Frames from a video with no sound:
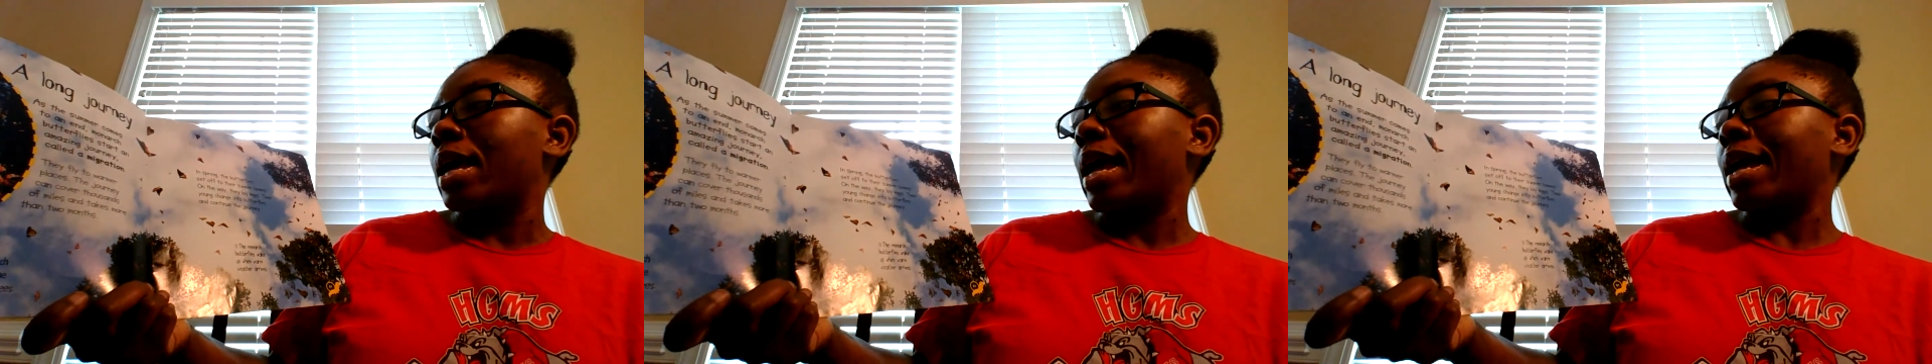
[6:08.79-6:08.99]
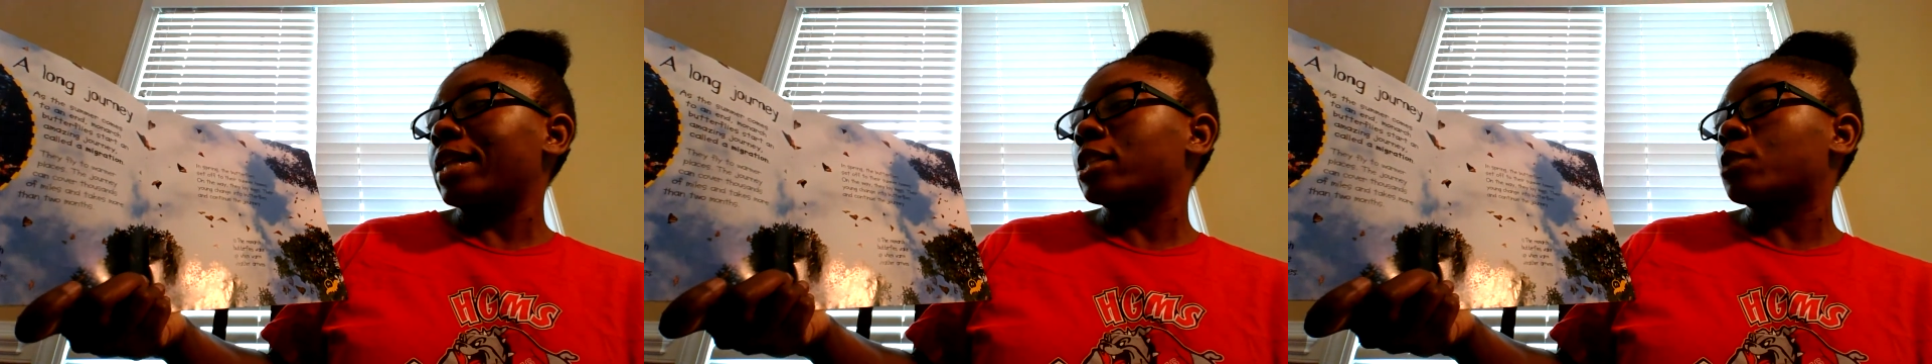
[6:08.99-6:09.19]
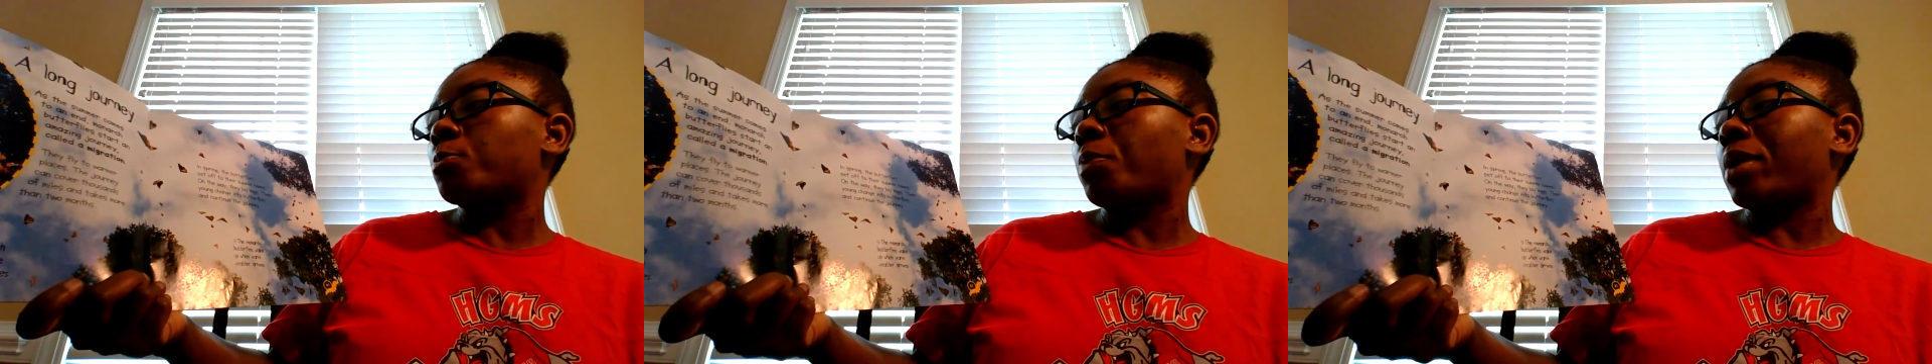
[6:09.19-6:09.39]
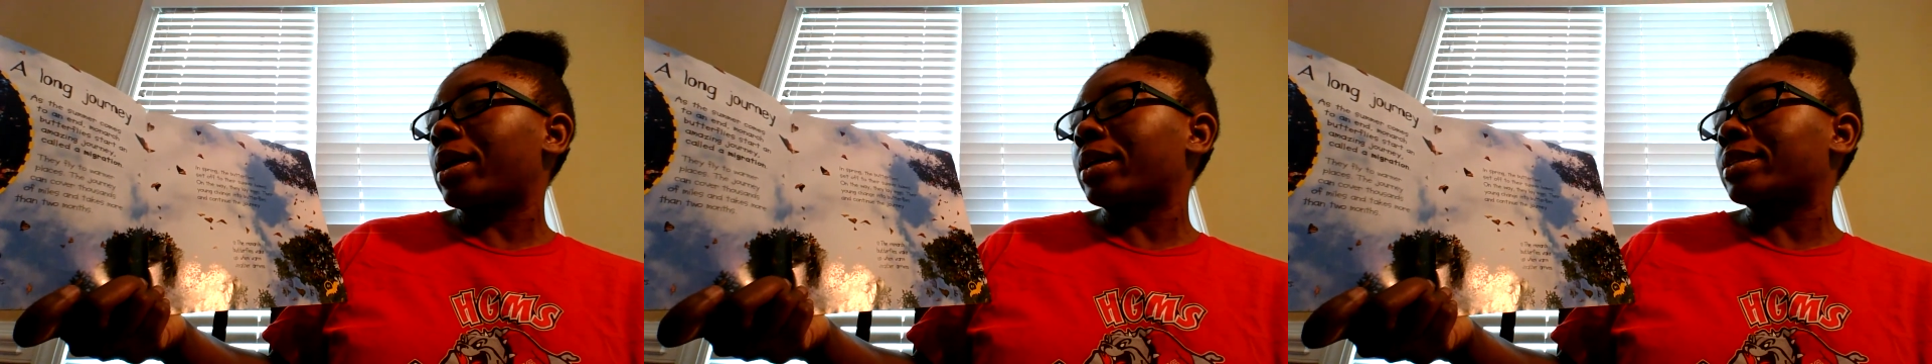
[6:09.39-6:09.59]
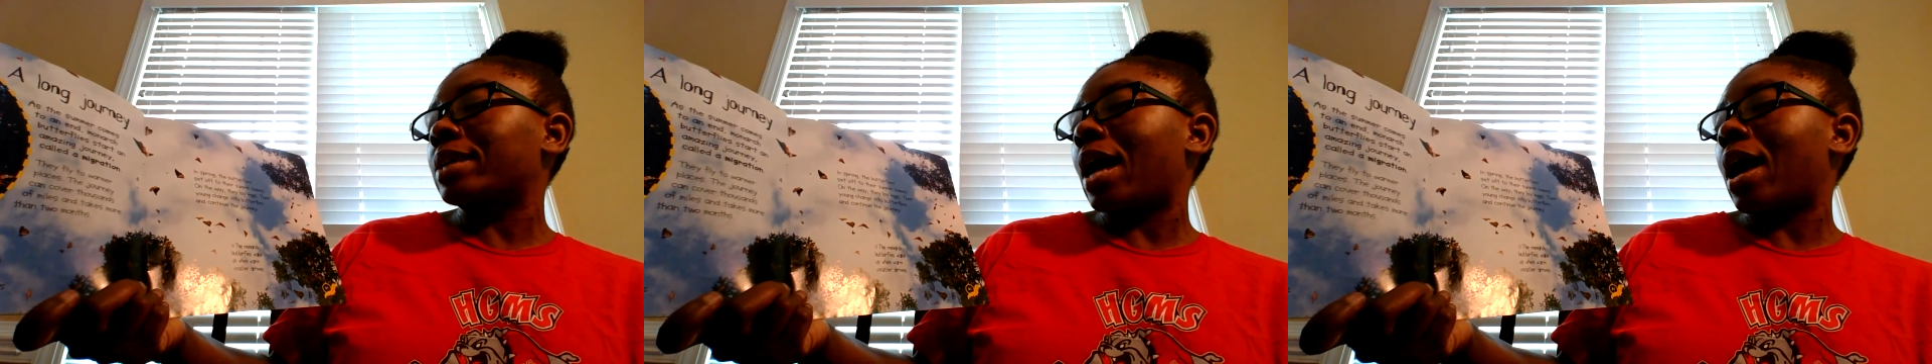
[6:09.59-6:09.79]
In
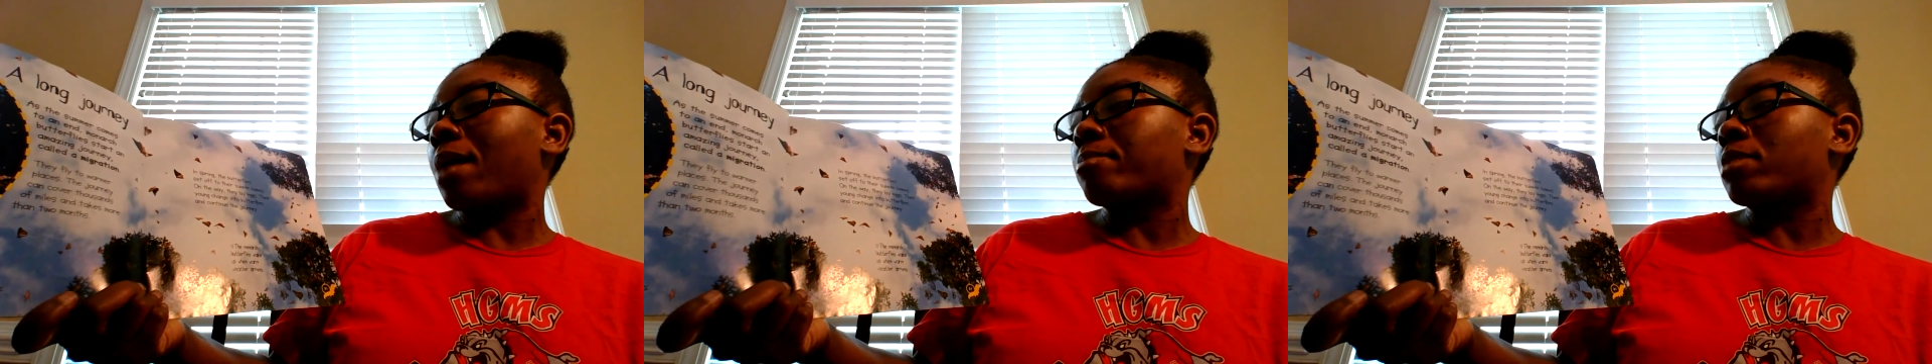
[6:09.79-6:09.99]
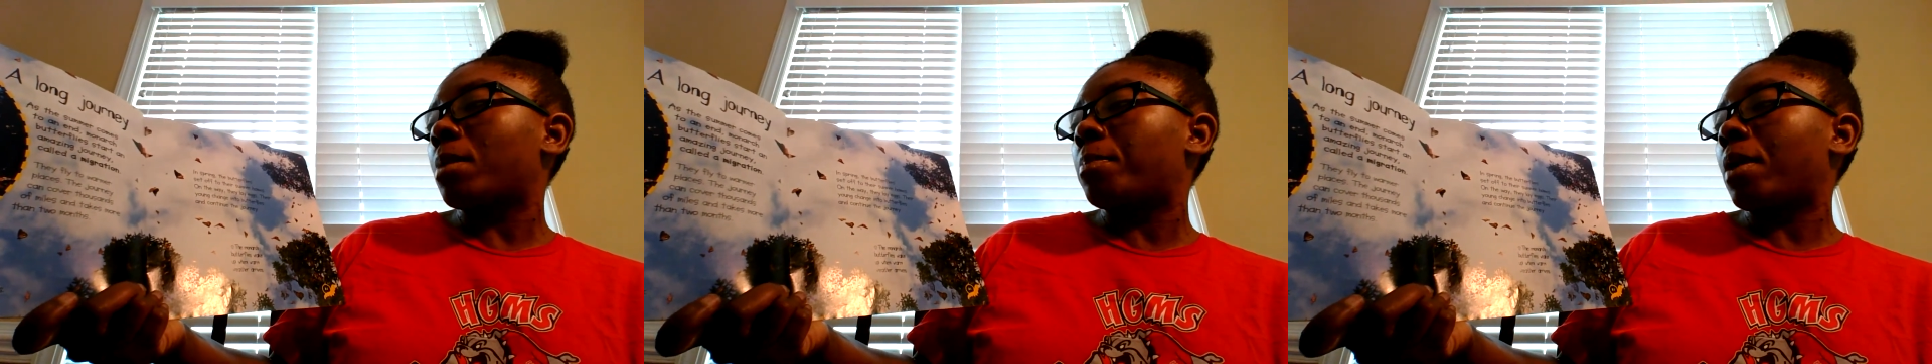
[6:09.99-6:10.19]
springtime, the